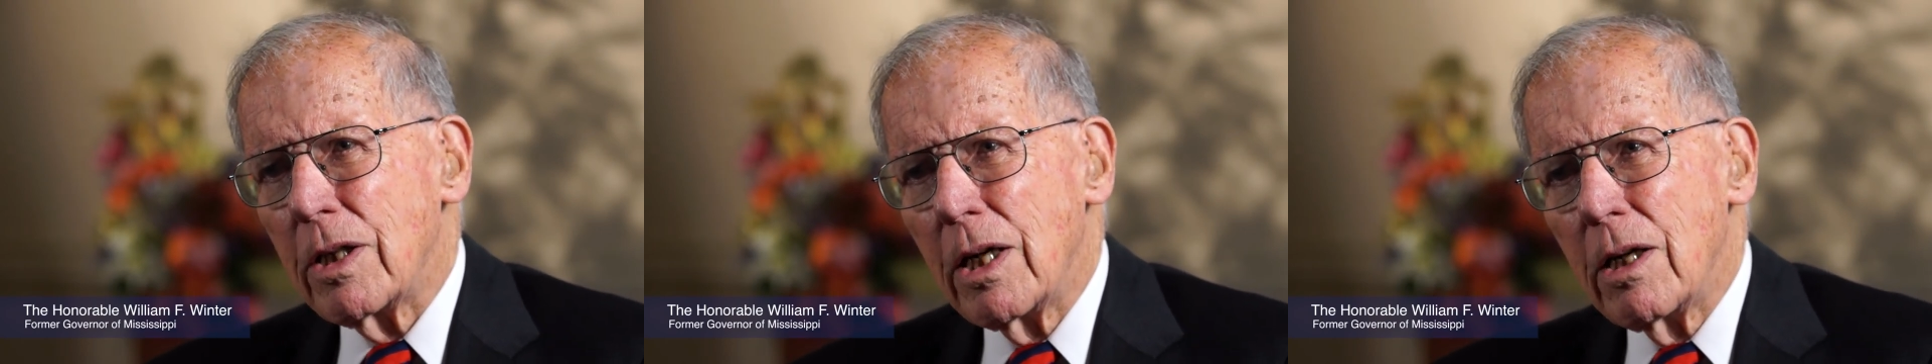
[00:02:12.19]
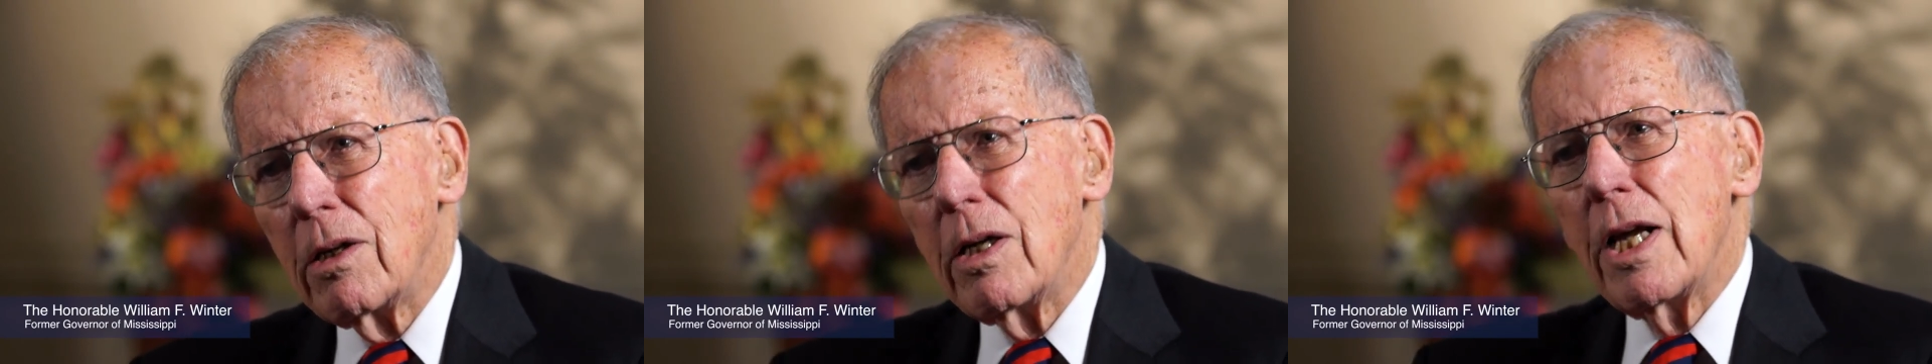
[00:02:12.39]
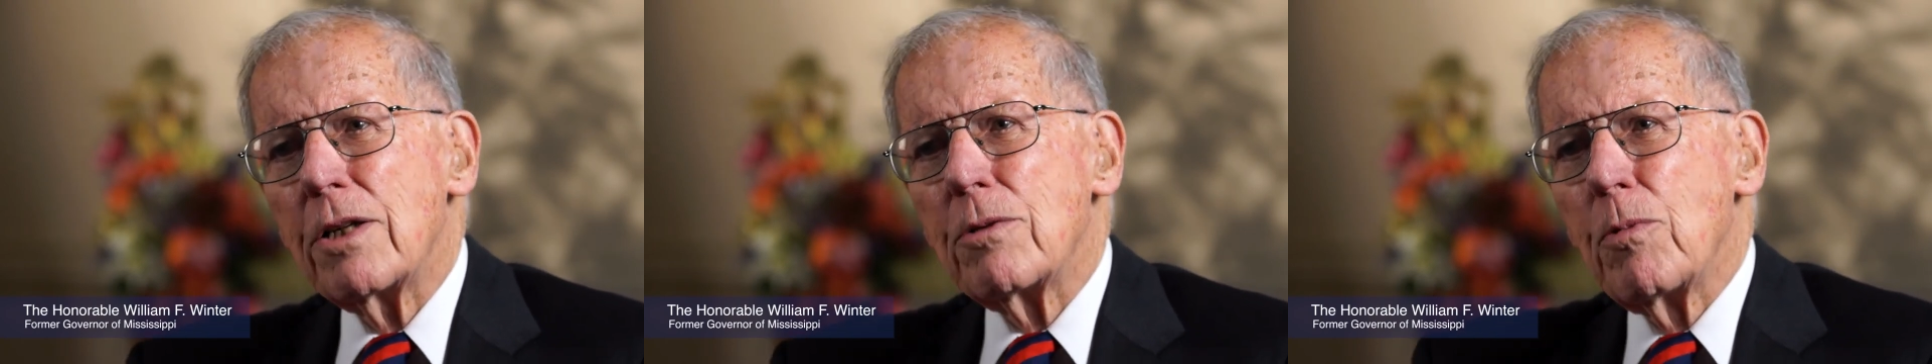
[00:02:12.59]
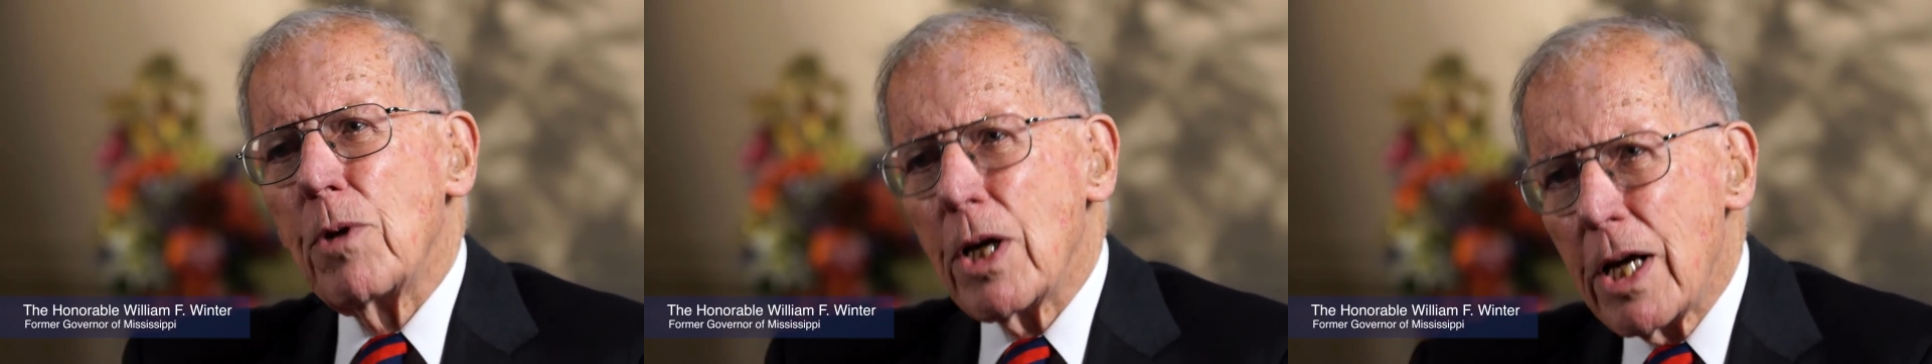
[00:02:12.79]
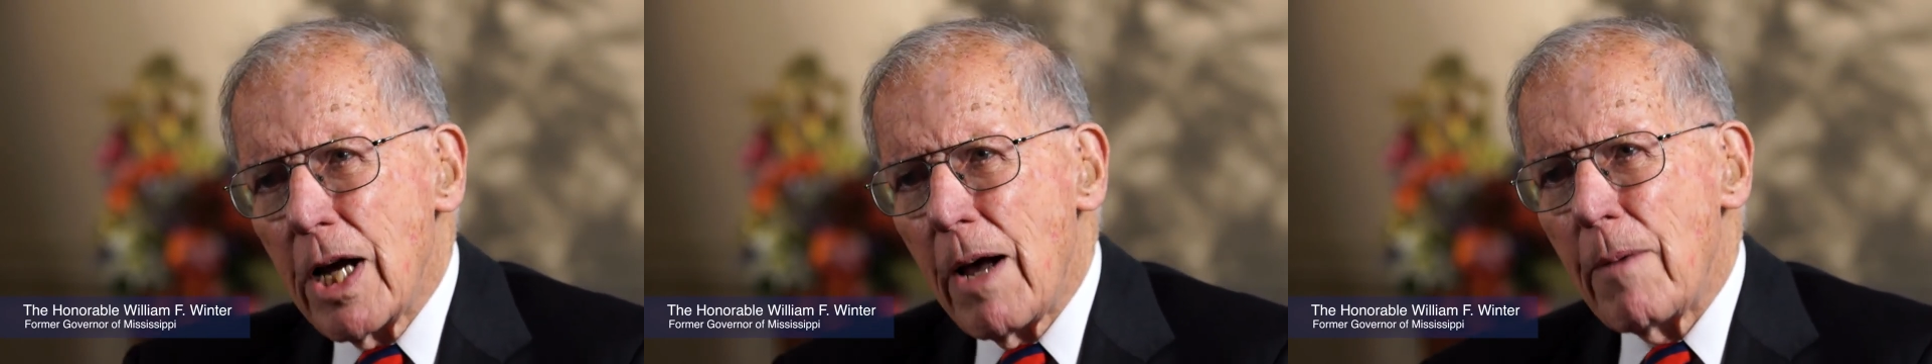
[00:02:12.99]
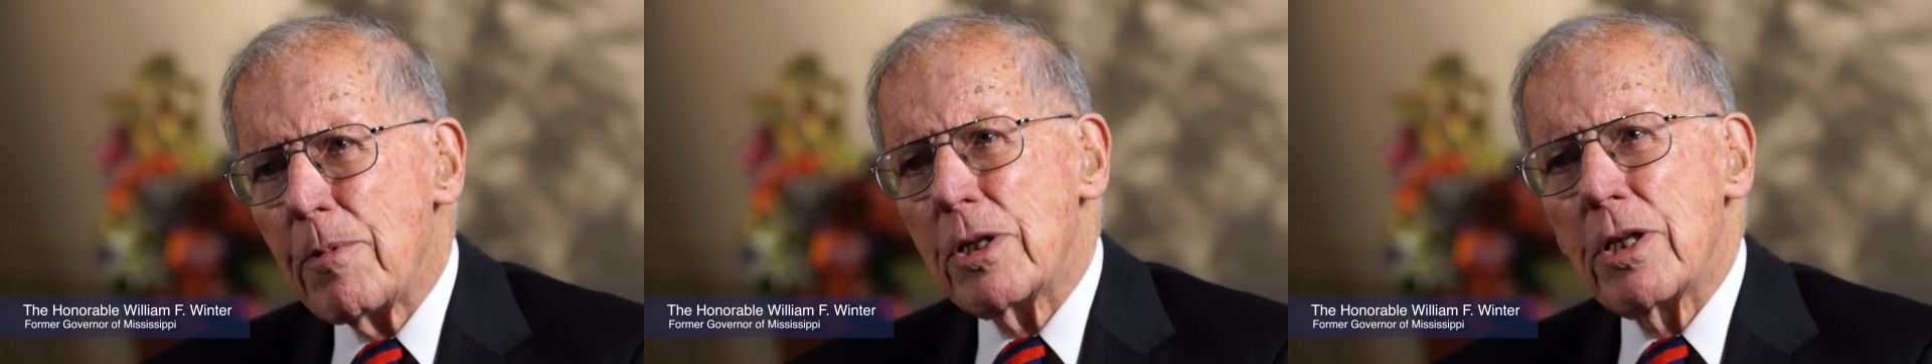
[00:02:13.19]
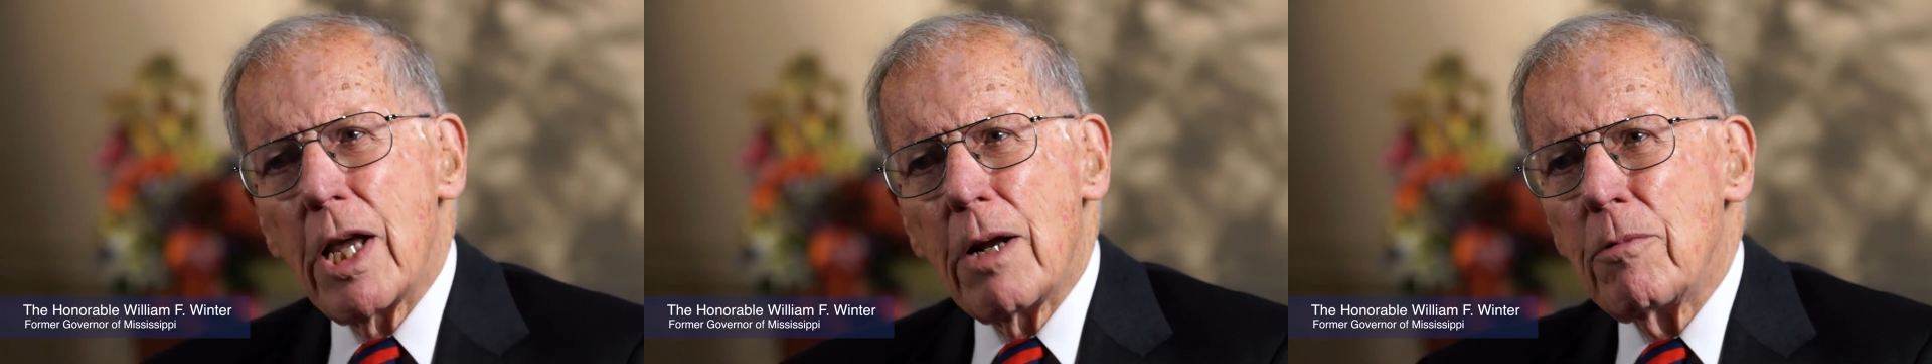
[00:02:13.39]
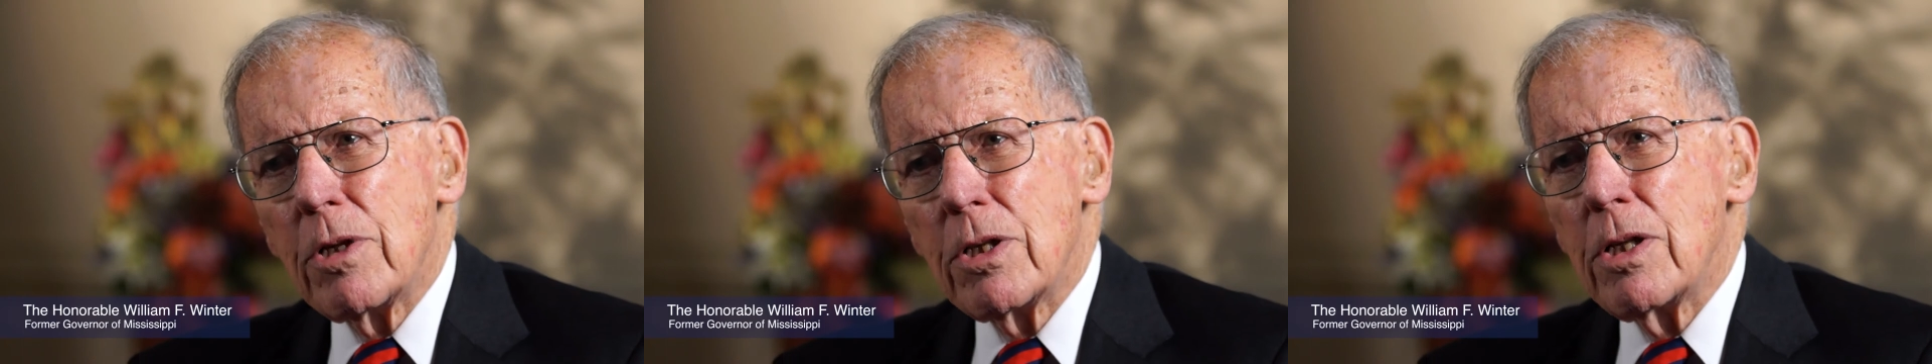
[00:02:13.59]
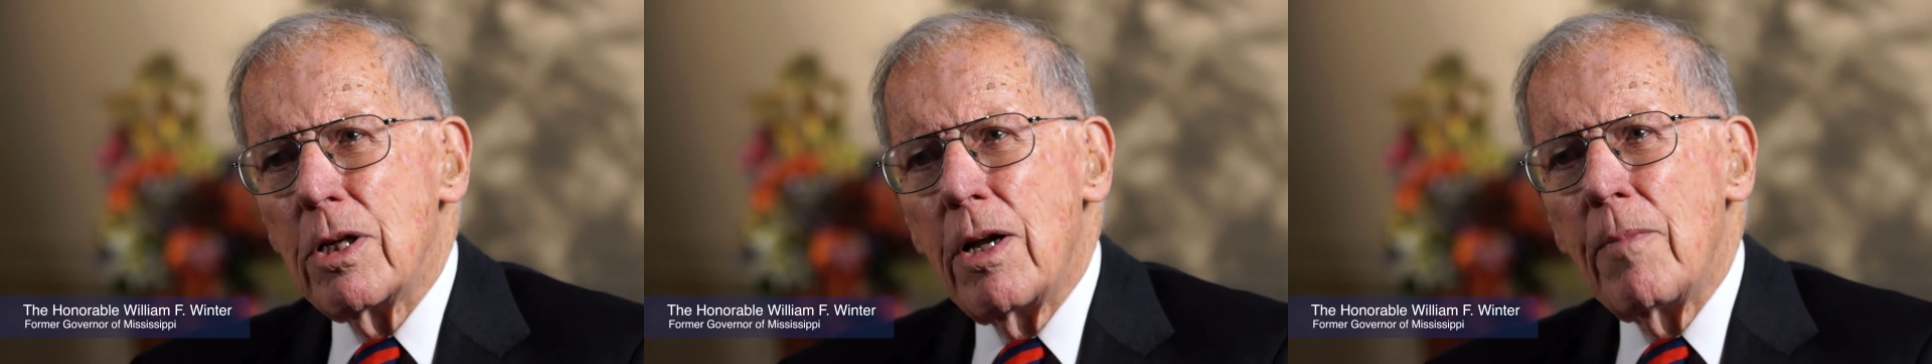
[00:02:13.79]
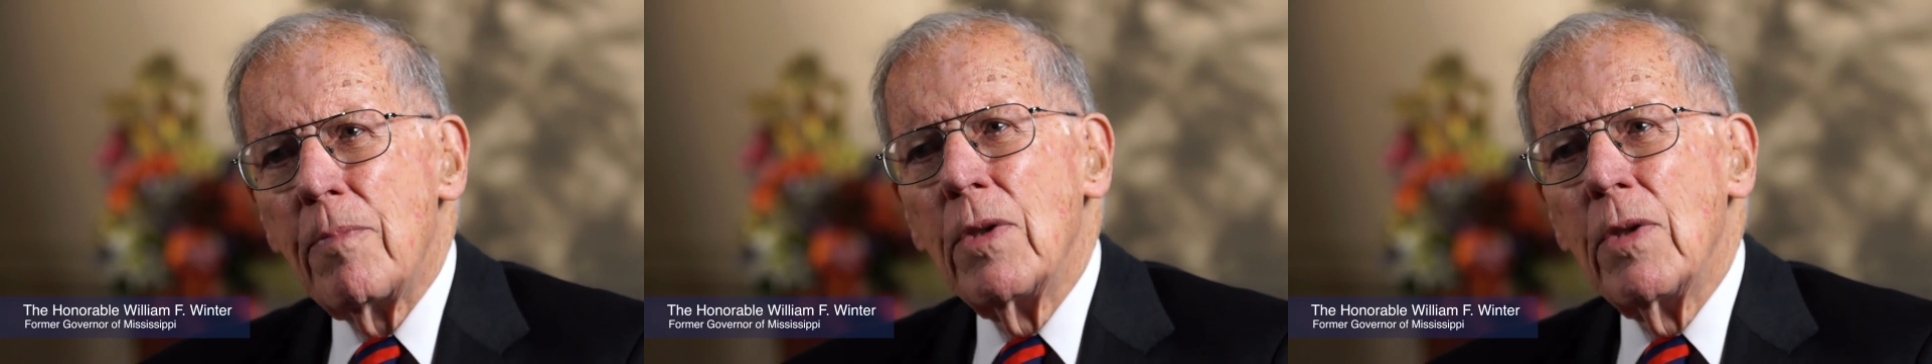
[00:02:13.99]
And unless we accomplish that result,